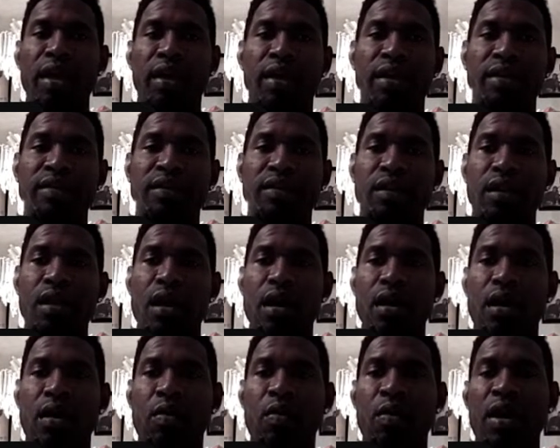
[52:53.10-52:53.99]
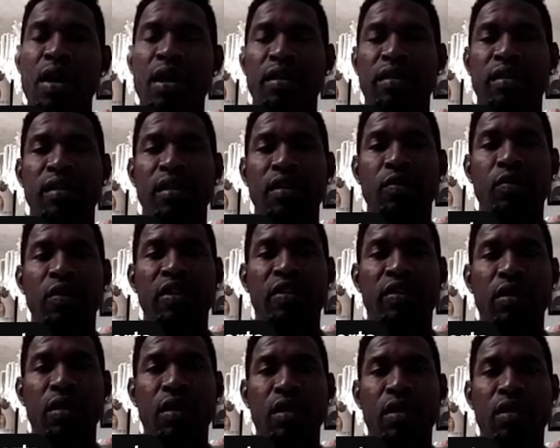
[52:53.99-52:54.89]
Make his
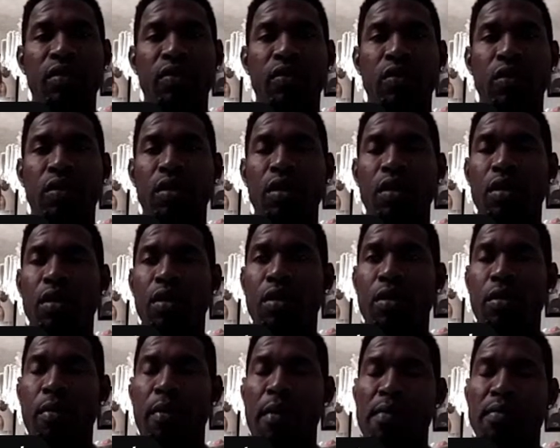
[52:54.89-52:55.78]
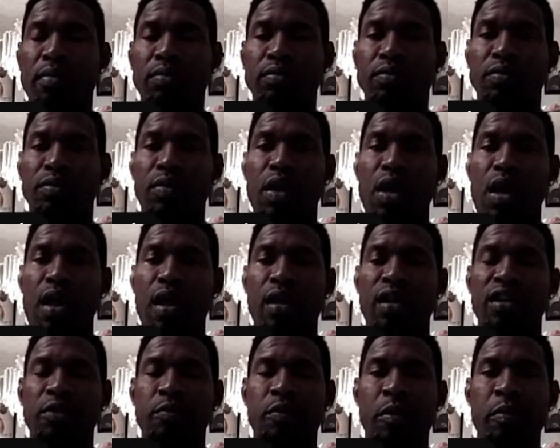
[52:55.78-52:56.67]
long-awaited return to the
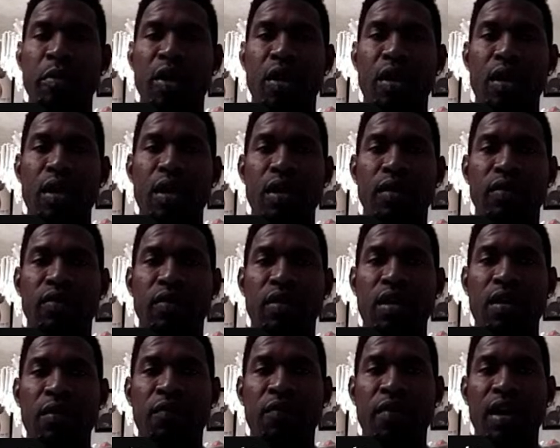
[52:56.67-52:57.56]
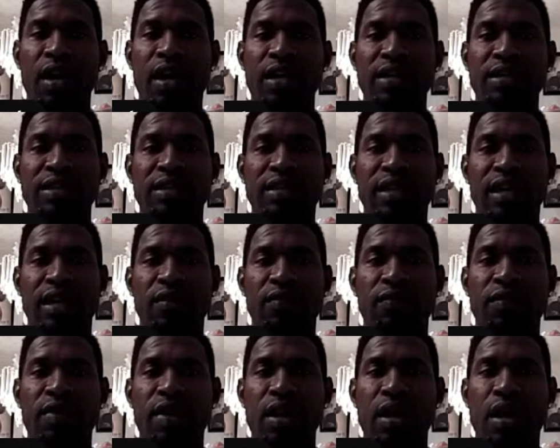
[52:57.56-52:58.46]
English Premier League today for
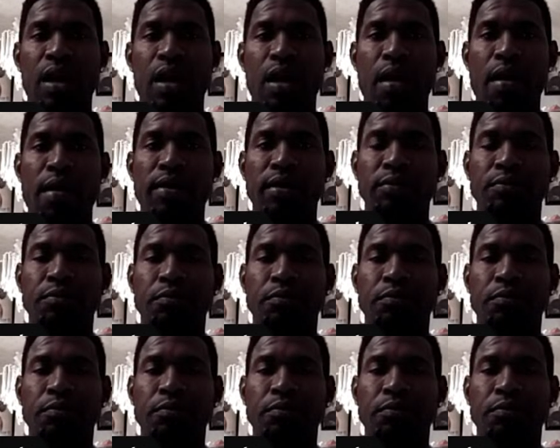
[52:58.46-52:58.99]
Aston Villa.